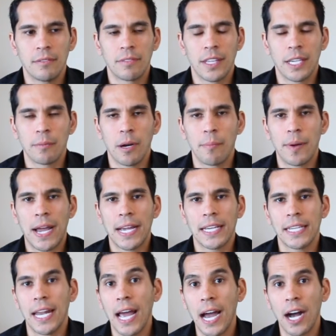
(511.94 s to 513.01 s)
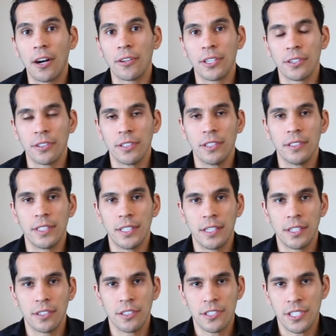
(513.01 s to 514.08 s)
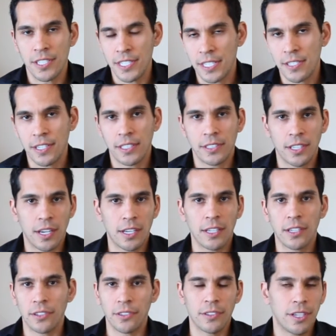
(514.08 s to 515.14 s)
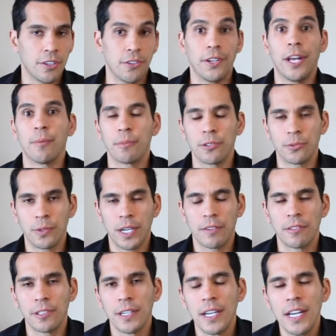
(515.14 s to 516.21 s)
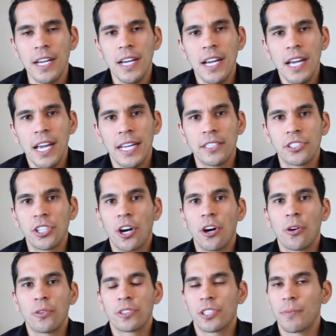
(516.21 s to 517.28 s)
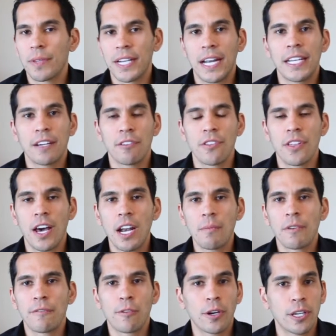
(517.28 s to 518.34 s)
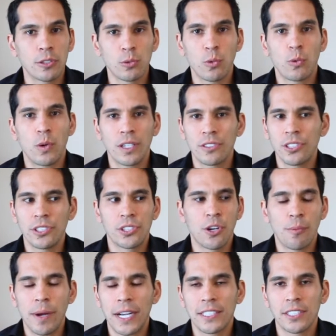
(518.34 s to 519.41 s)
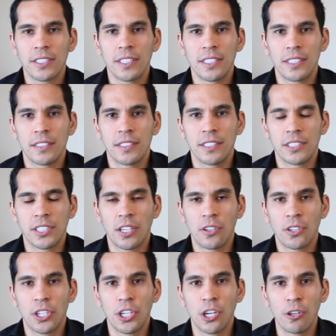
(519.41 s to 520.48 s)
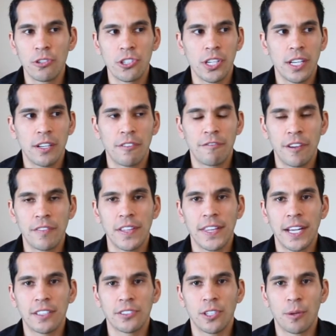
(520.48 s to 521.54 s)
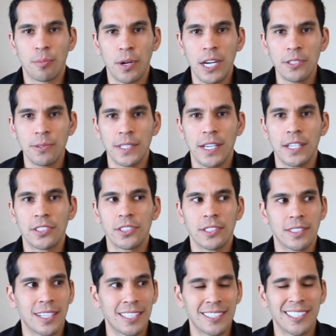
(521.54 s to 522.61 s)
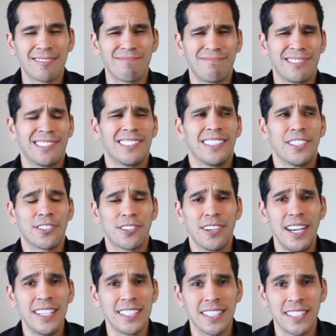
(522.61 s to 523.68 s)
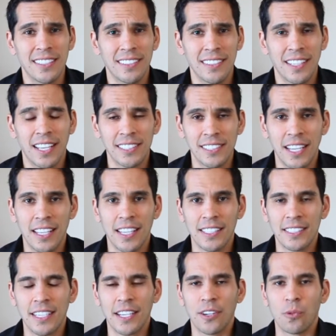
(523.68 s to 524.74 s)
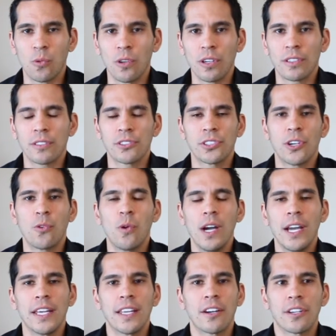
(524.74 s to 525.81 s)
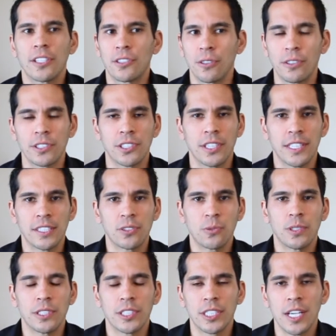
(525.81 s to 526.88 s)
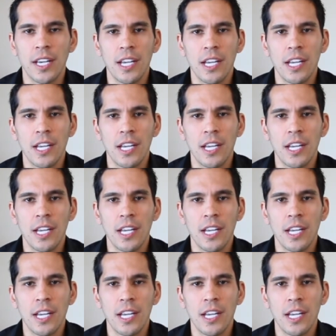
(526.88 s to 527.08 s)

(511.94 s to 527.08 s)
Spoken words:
Thinking about backing out. Here are the statistics on it. Here are the numbers, whatever." And so something I'd never thought of before, he goes, "Well, why don't you just go back to the seller and negotiate a $50,000 price reduction?" And I said, "You're crazy. That's not going to work. There's no way. They already told us that this was,